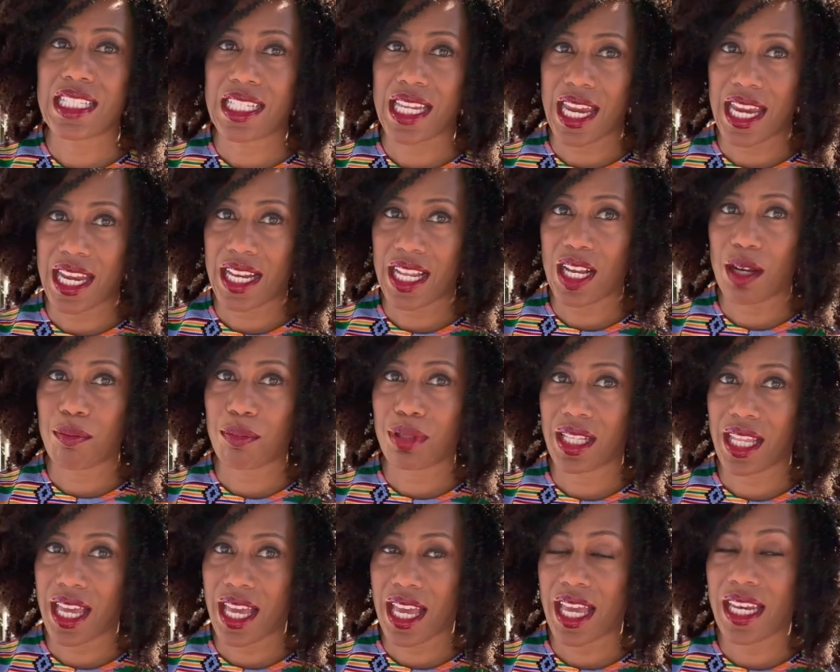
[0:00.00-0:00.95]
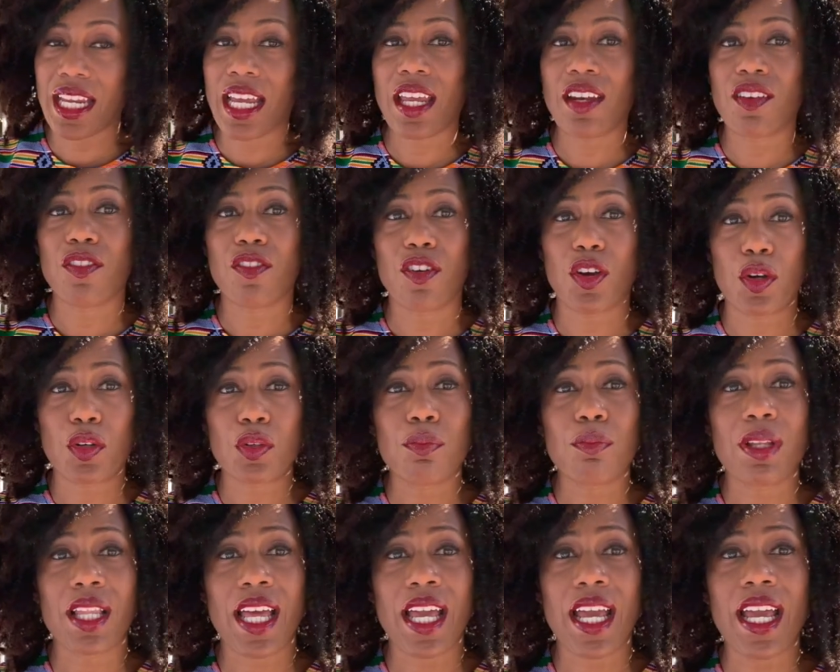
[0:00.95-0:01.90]
data plan and
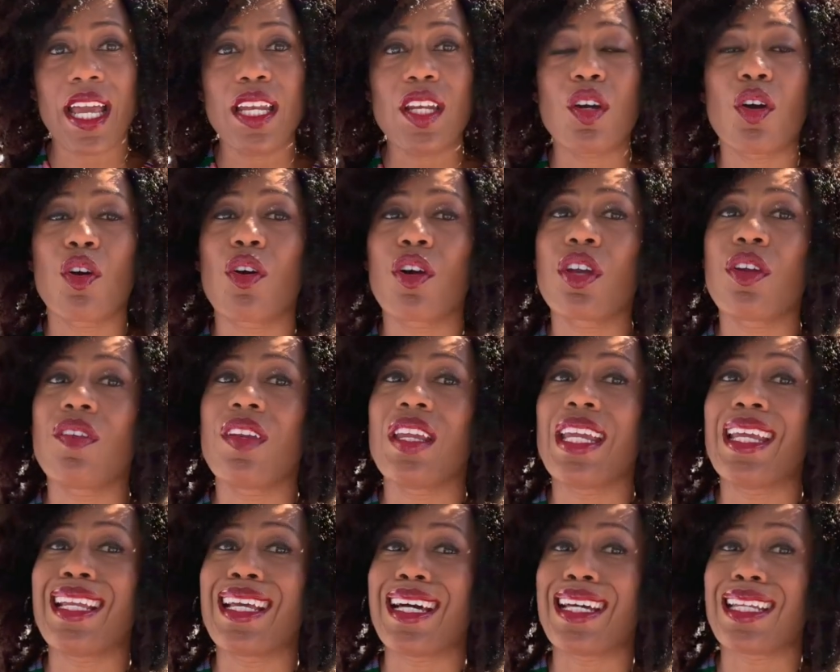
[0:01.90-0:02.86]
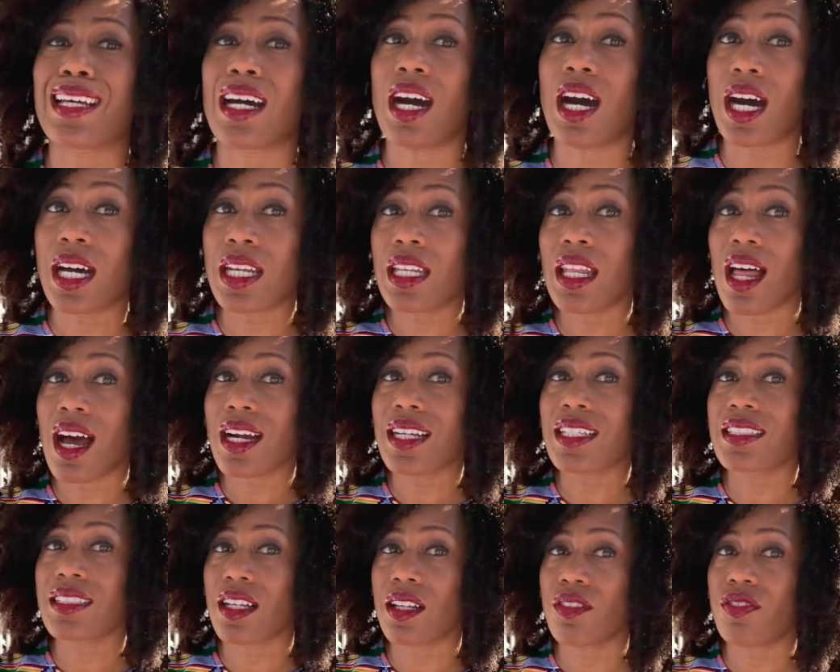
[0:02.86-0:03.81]
phone plan, or you need an
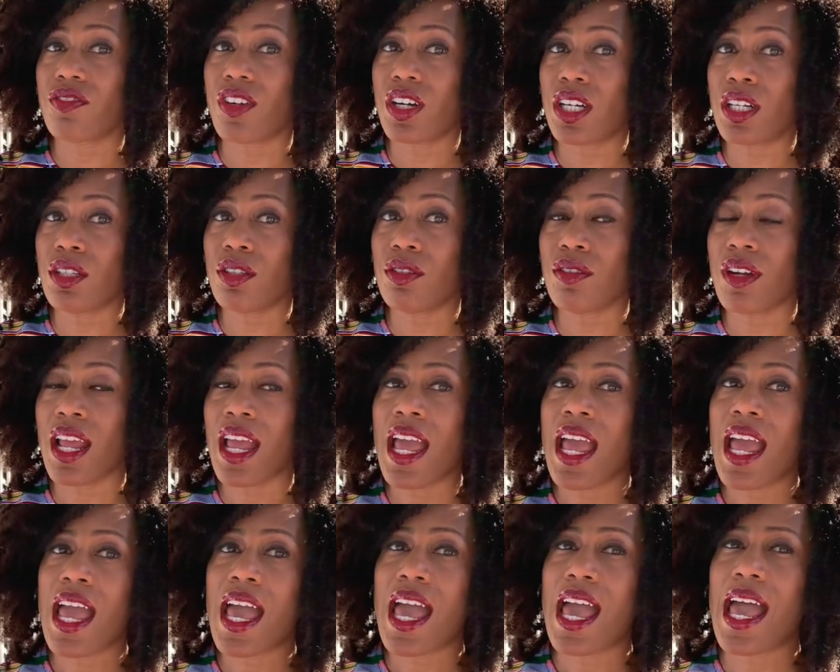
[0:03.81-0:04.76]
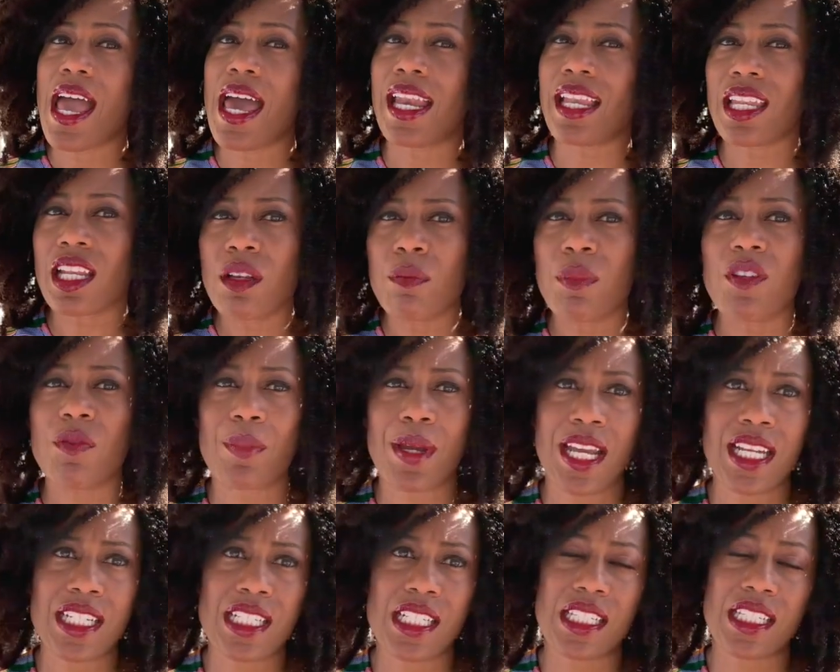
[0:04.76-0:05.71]
unlocked cell phone and a little bit of
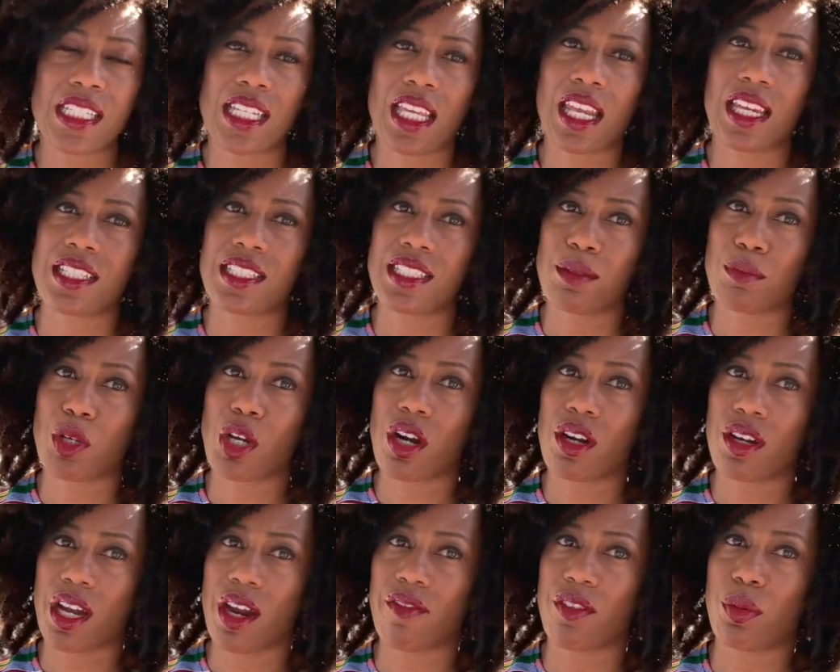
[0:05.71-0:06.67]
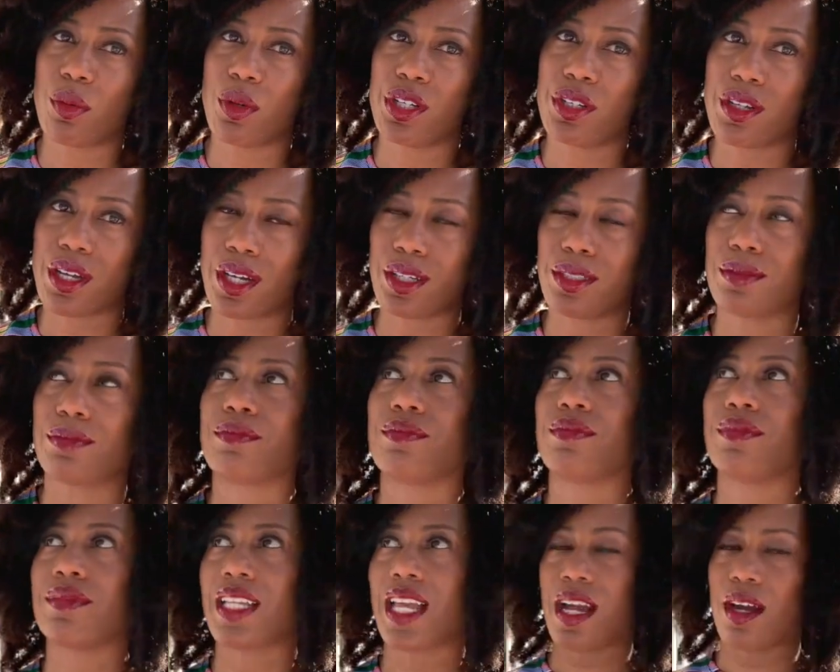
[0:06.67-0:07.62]
patience to get a SIM card everywhere you go.
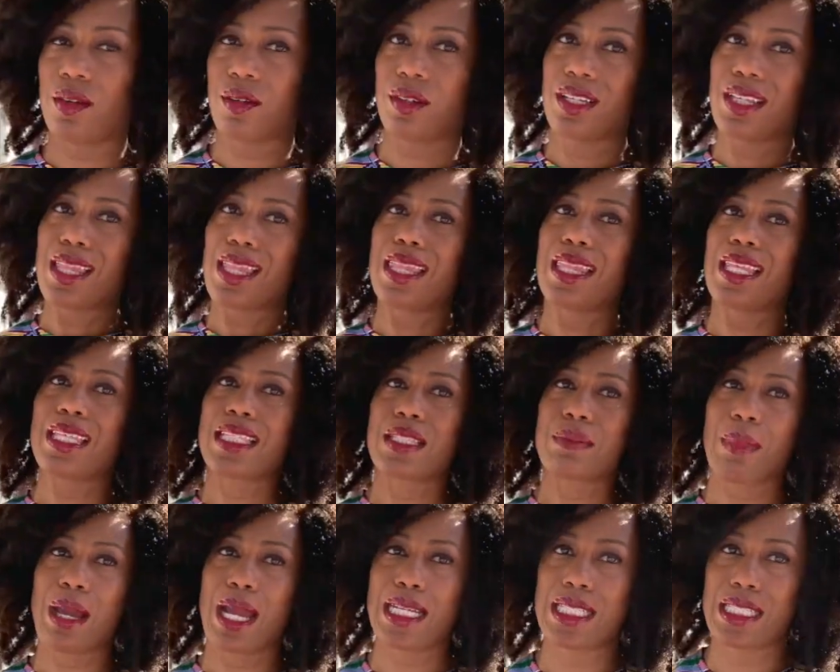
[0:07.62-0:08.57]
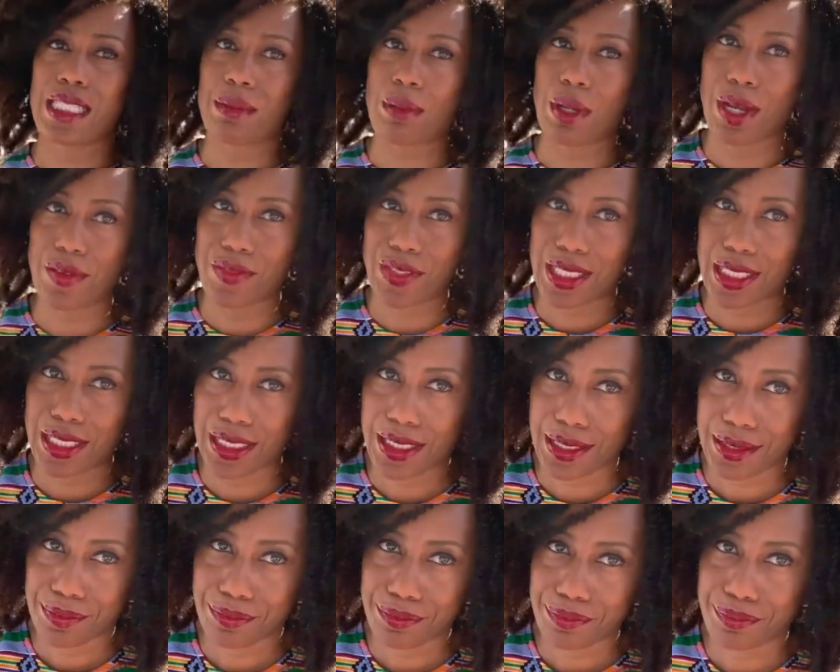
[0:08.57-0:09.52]
Now, this might seem
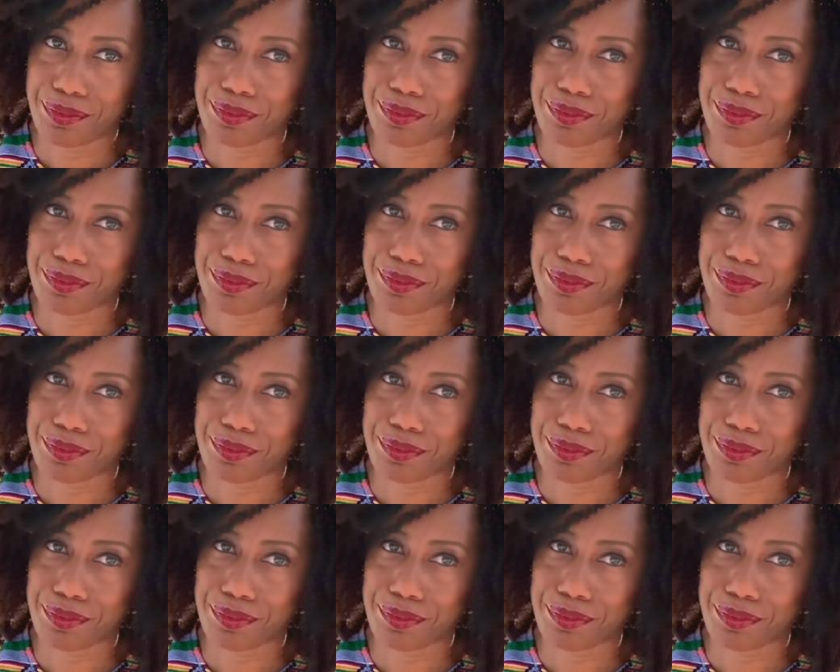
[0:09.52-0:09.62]
obvious.